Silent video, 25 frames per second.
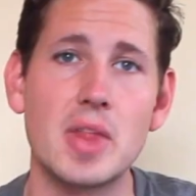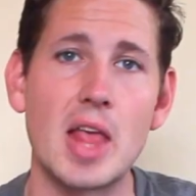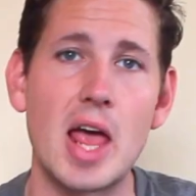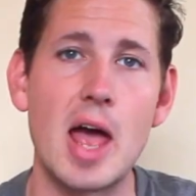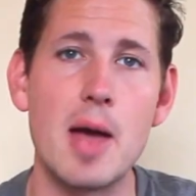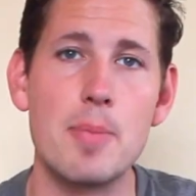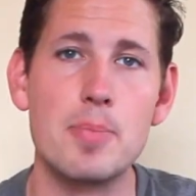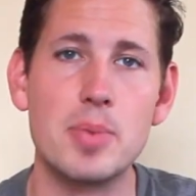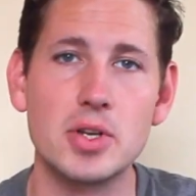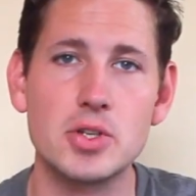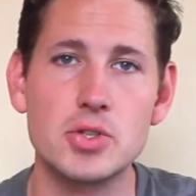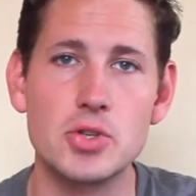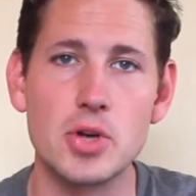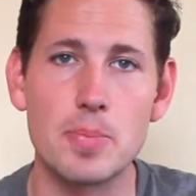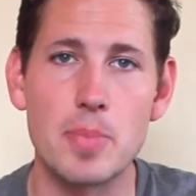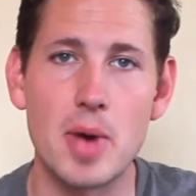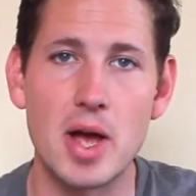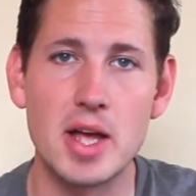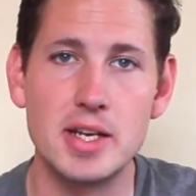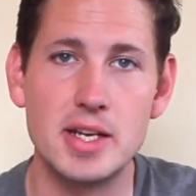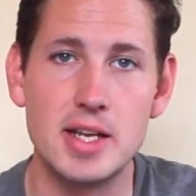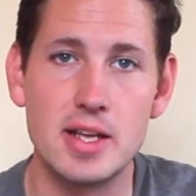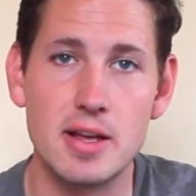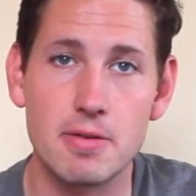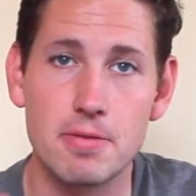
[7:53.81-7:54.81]
Epic trip
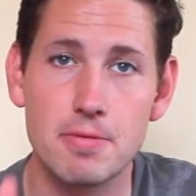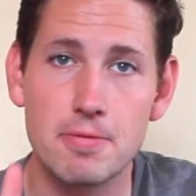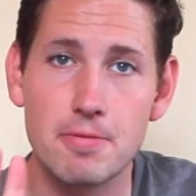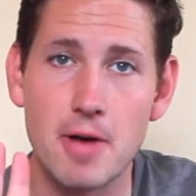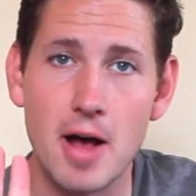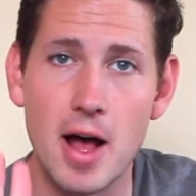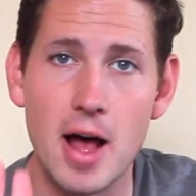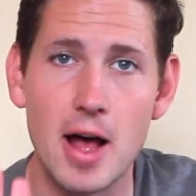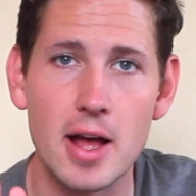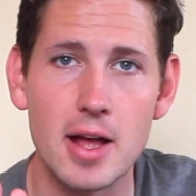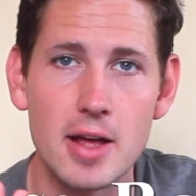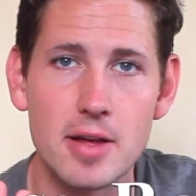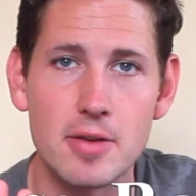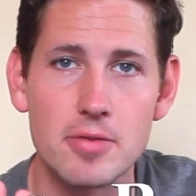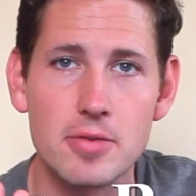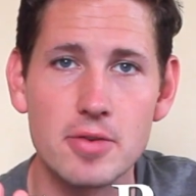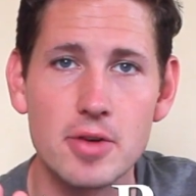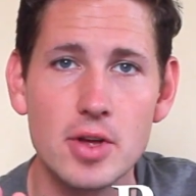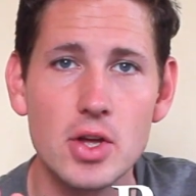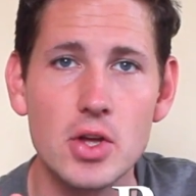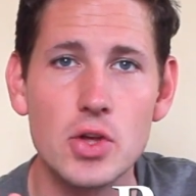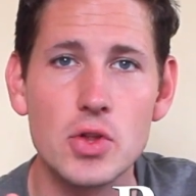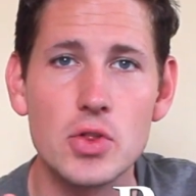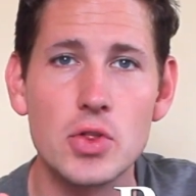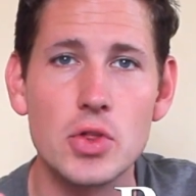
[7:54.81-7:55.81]
idea
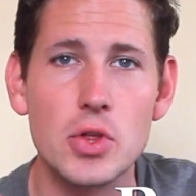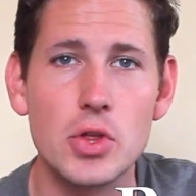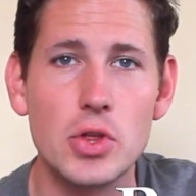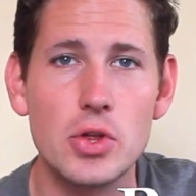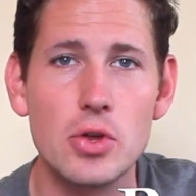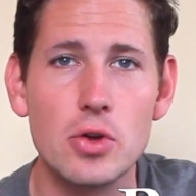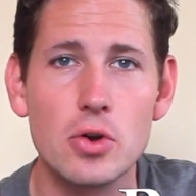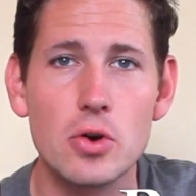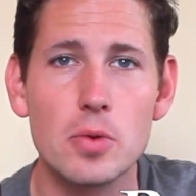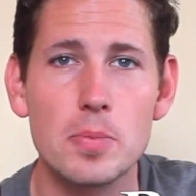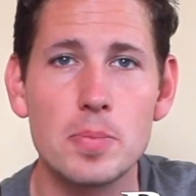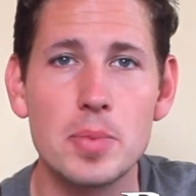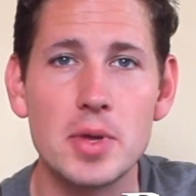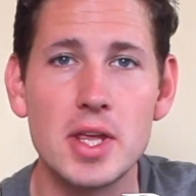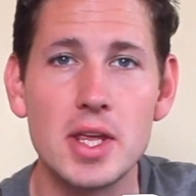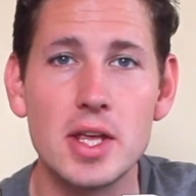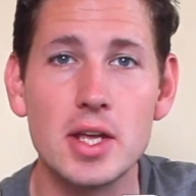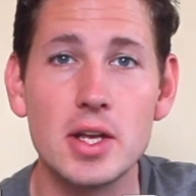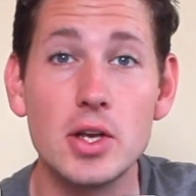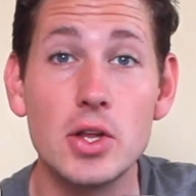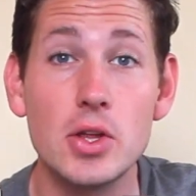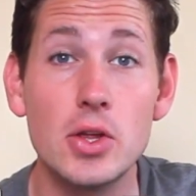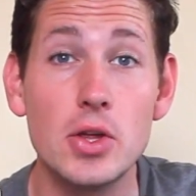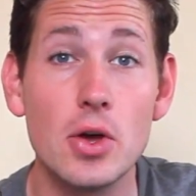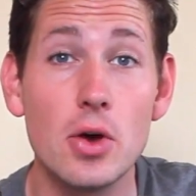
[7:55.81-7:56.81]
5, the
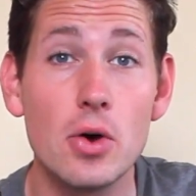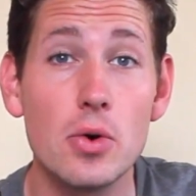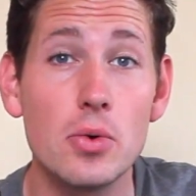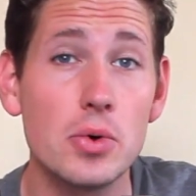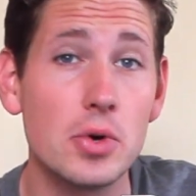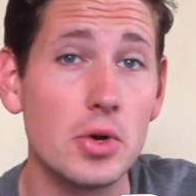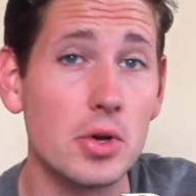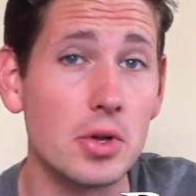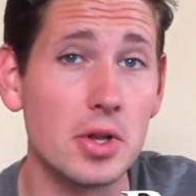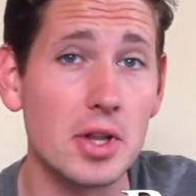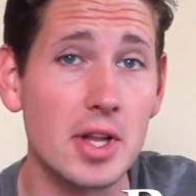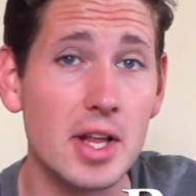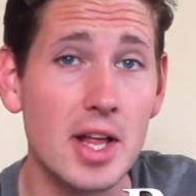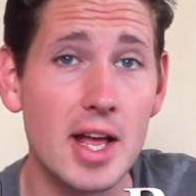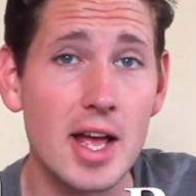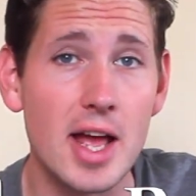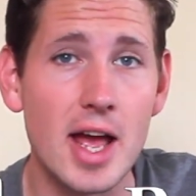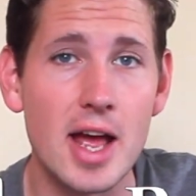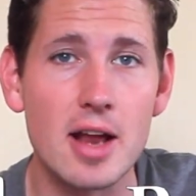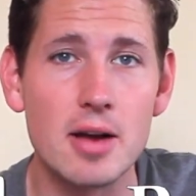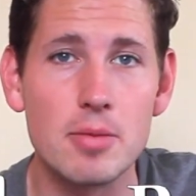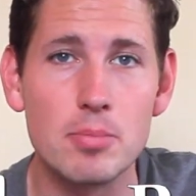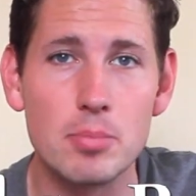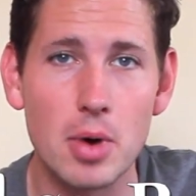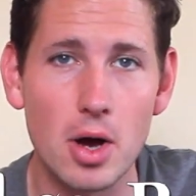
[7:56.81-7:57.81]
European yodel
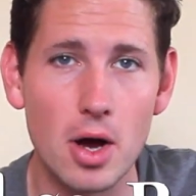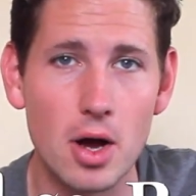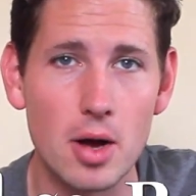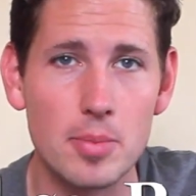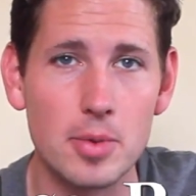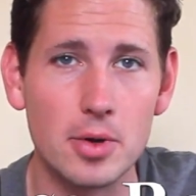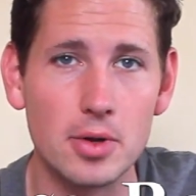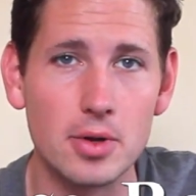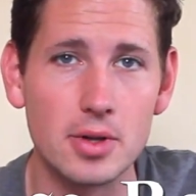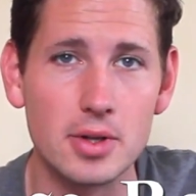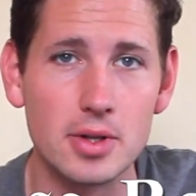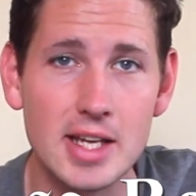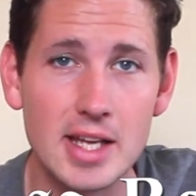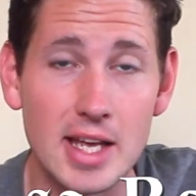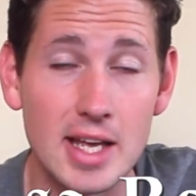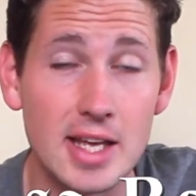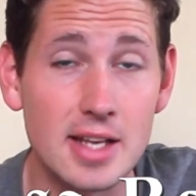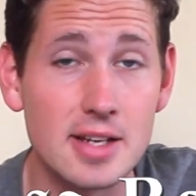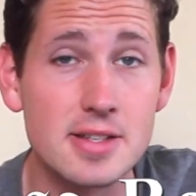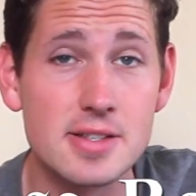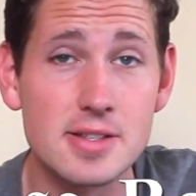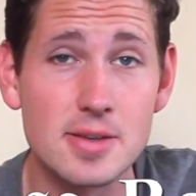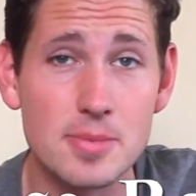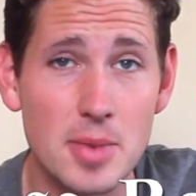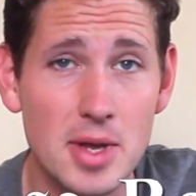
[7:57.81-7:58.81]
and bottle.
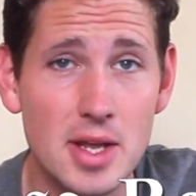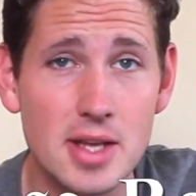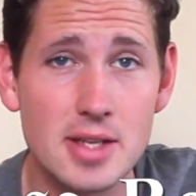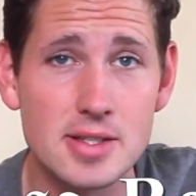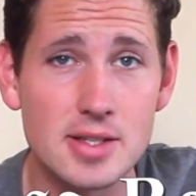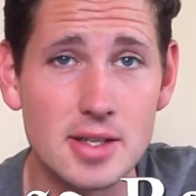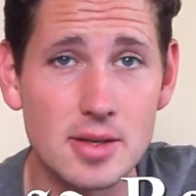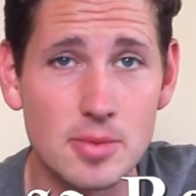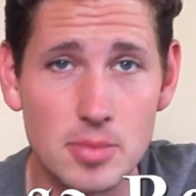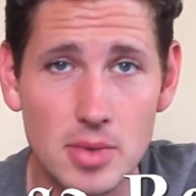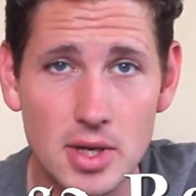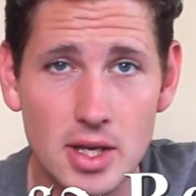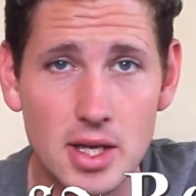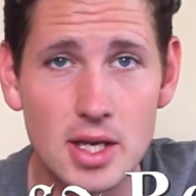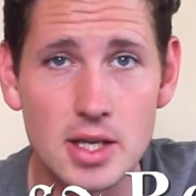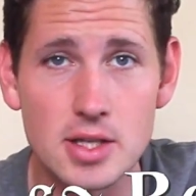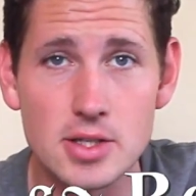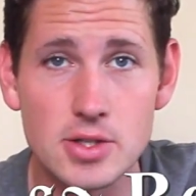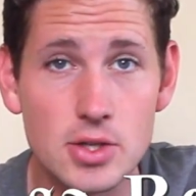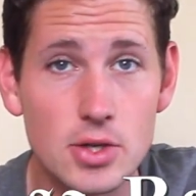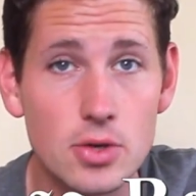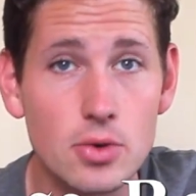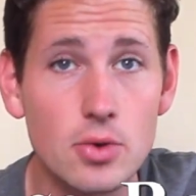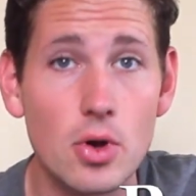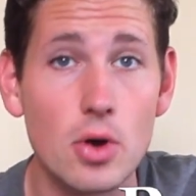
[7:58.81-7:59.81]
It is amazing
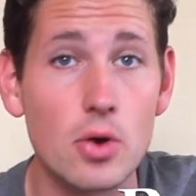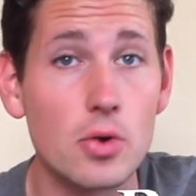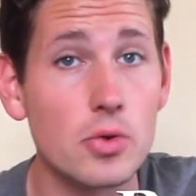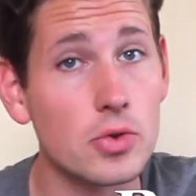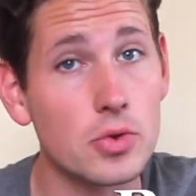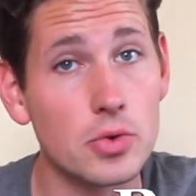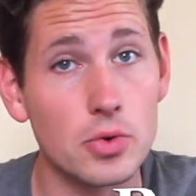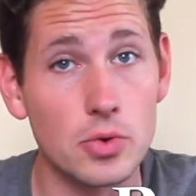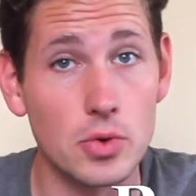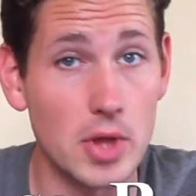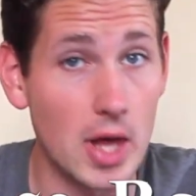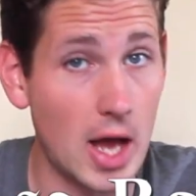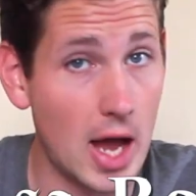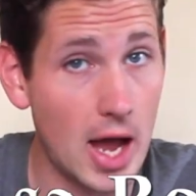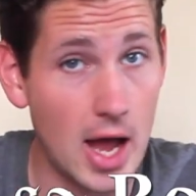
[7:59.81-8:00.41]
because you go through the